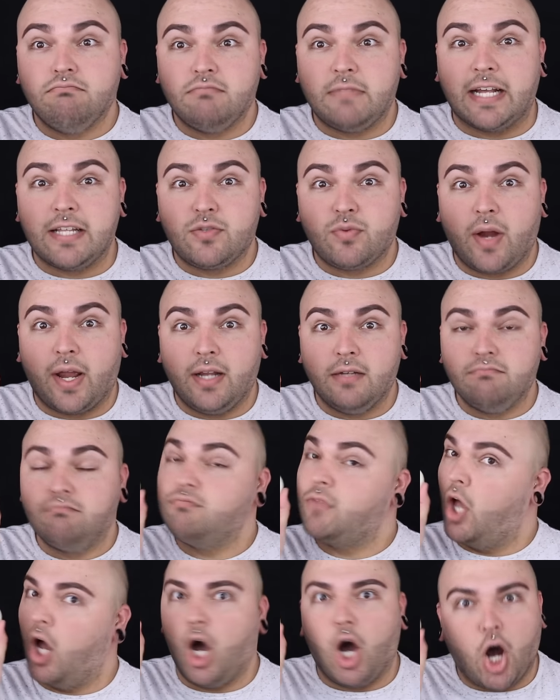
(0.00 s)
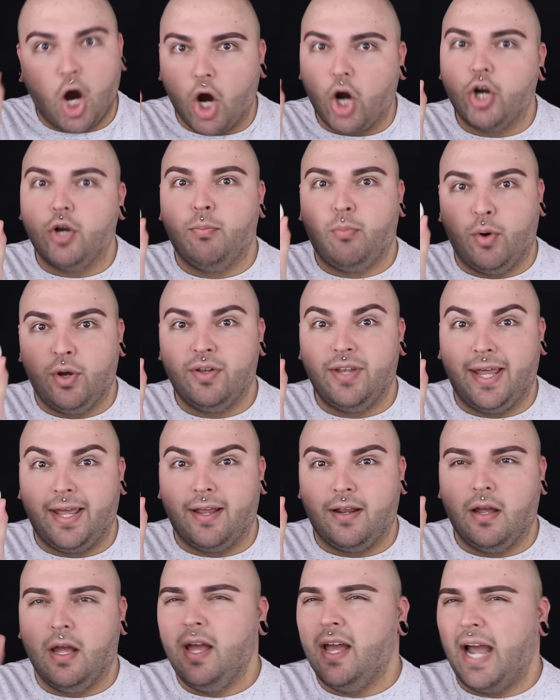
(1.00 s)
That's right, a hard boiled
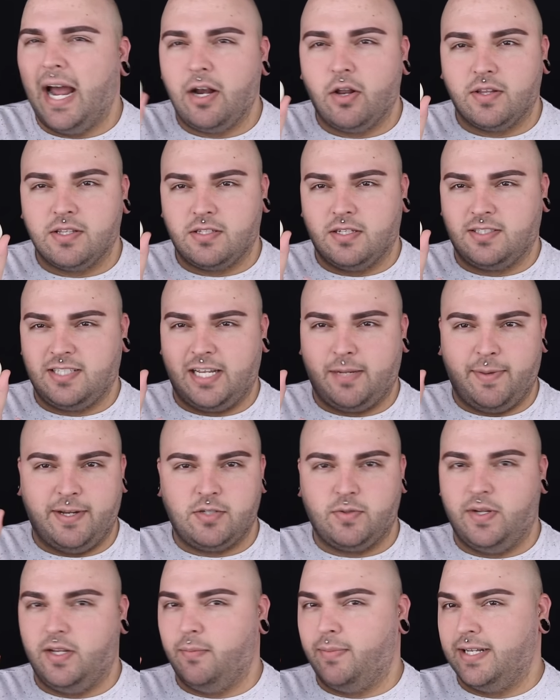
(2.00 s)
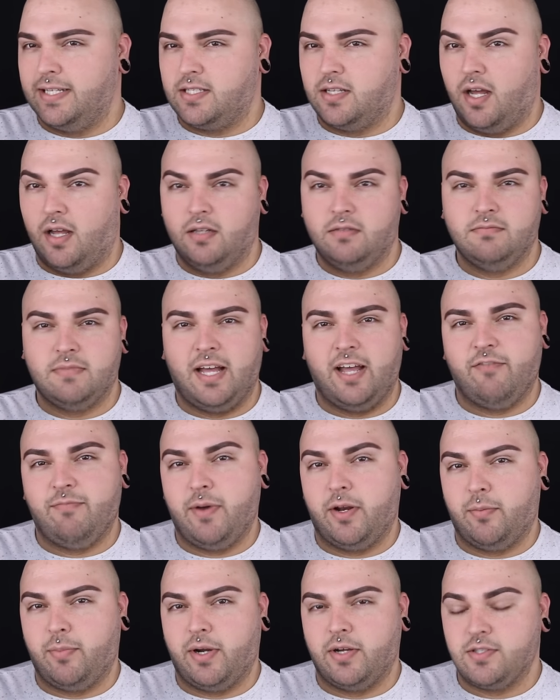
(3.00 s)
egg. I know this looks like my twin, but it's not. I have
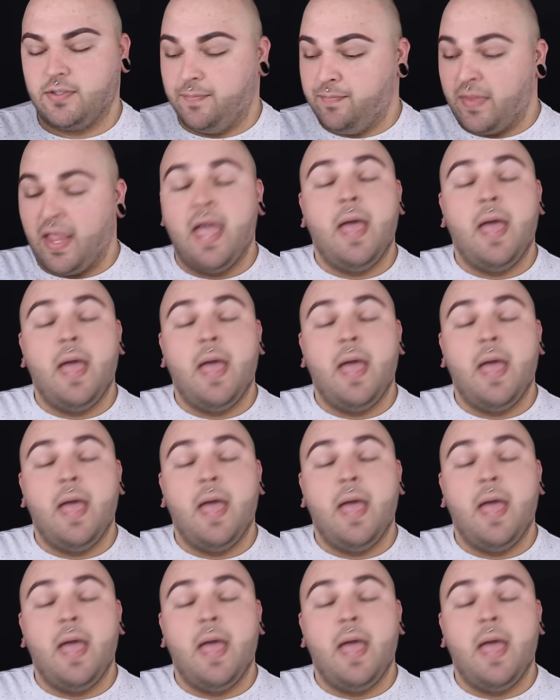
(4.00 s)
better brows.